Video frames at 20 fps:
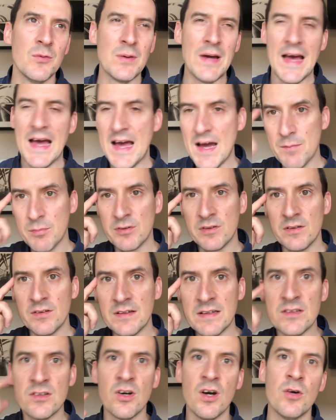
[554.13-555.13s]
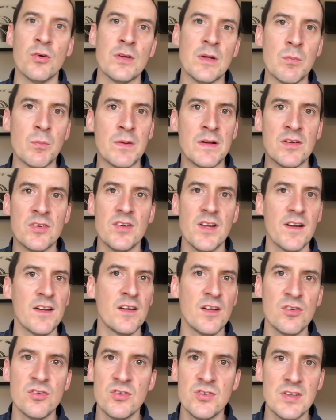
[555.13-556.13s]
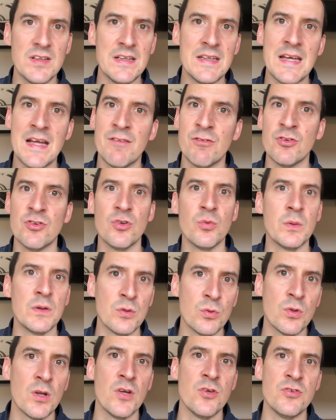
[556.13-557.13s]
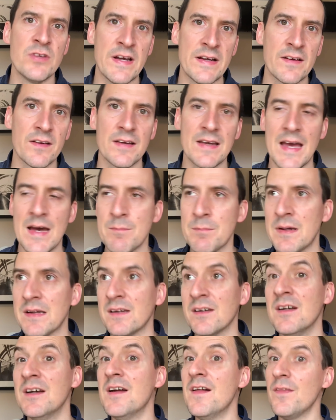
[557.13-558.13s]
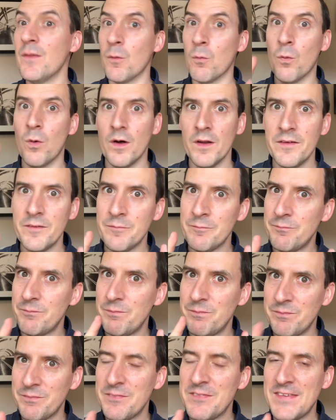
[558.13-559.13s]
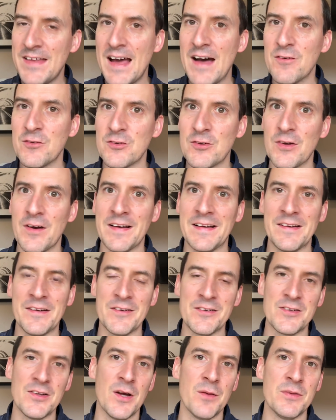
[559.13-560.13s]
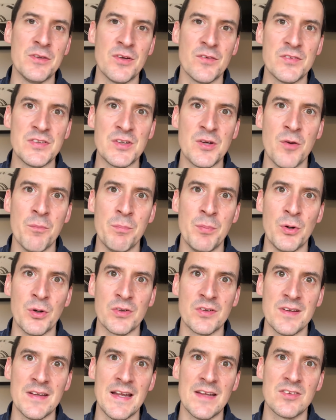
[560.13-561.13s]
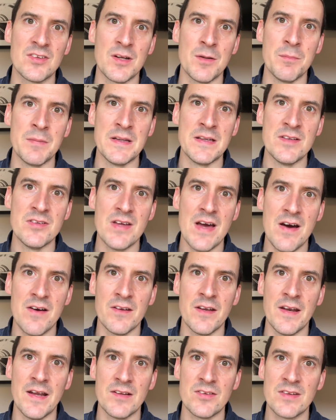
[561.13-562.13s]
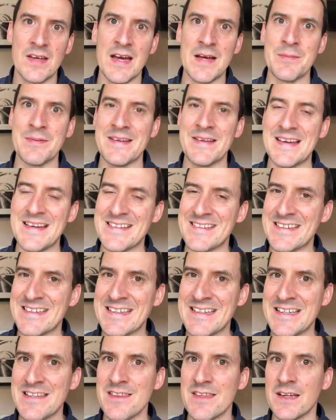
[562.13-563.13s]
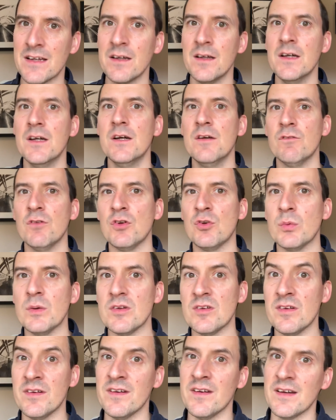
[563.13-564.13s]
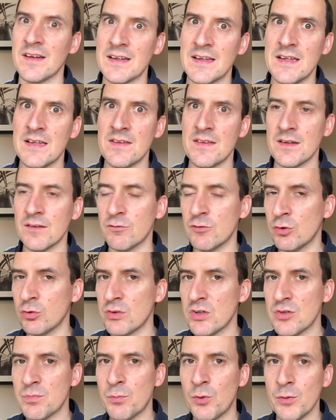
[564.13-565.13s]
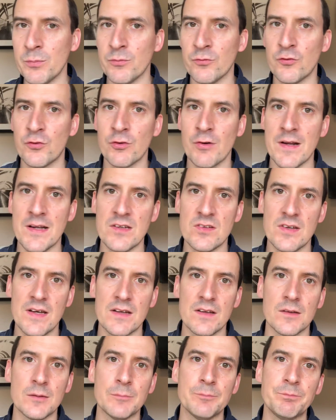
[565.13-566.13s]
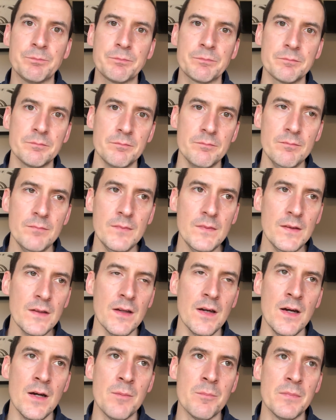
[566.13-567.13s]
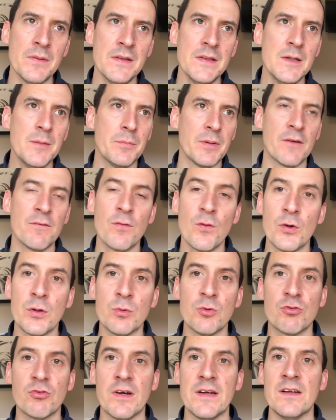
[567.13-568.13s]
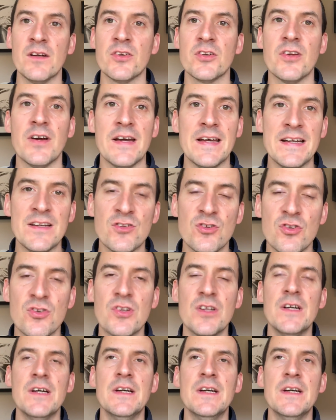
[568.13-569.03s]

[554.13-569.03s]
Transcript: absolutely dialed in, when there's none of those silly errors that we all know Xhaka can make. The one downside last night was he obviously got booked, and that's going to mean he's out of the next game. And that is a key thing for Switzerland, a key thing, a real disappointment for Granit Xhaka. But I thought he was great last night, and it just,